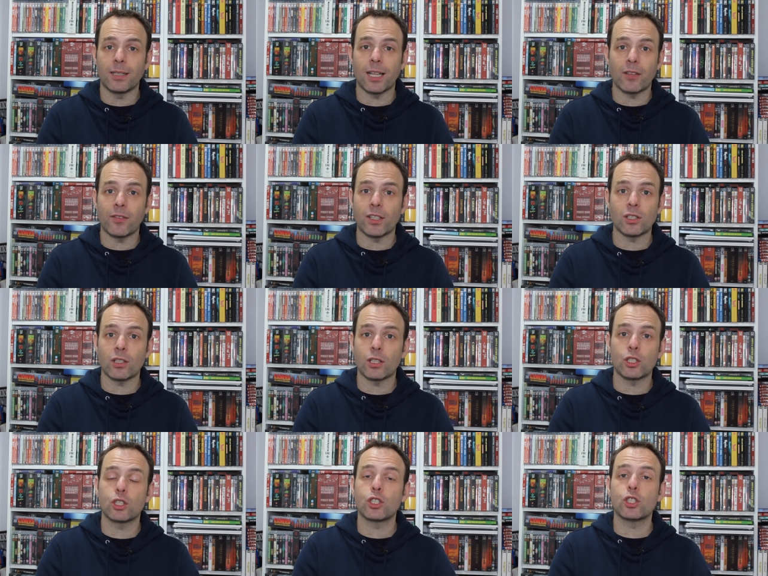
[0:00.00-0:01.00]

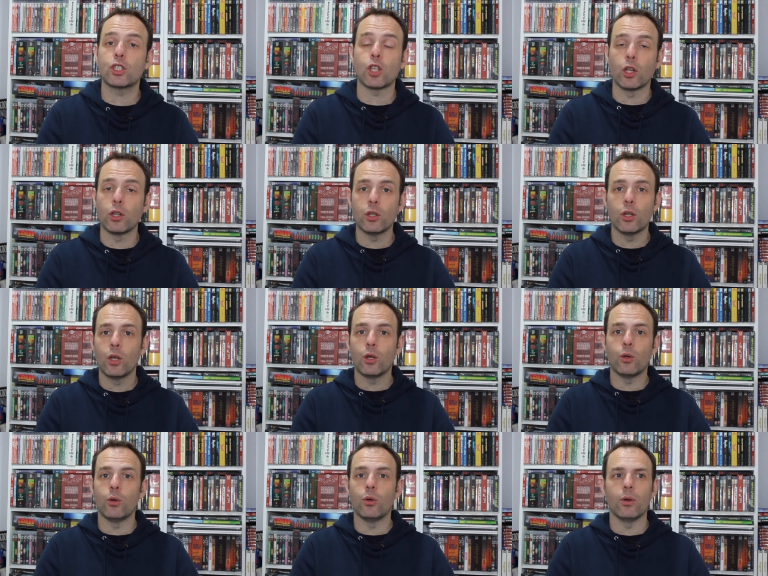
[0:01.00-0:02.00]
televangelist's son,
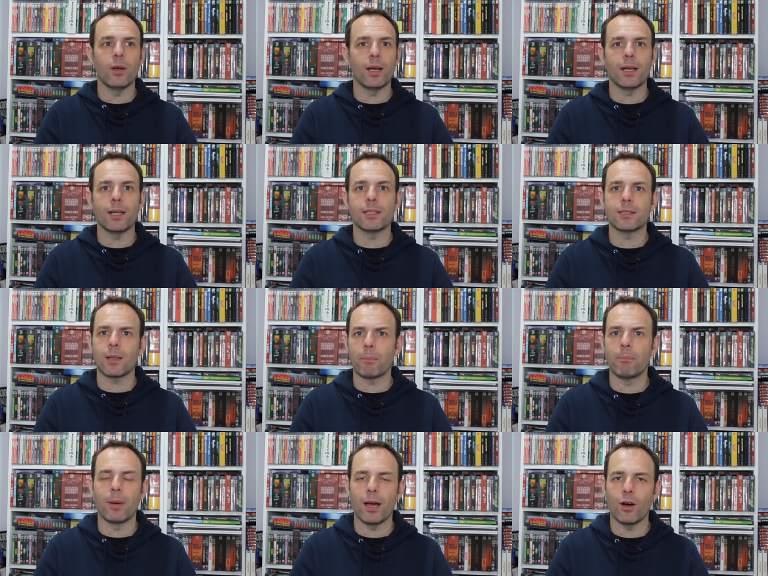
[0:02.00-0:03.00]
who is a
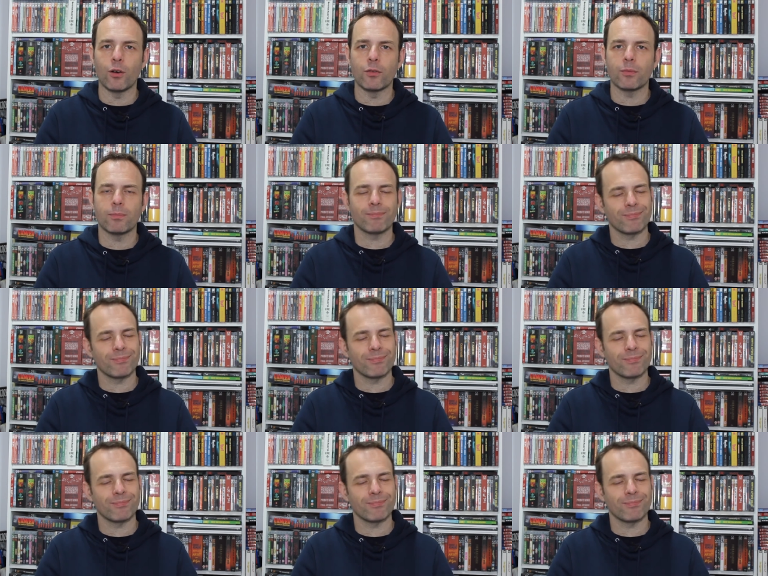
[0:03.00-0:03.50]
bit of...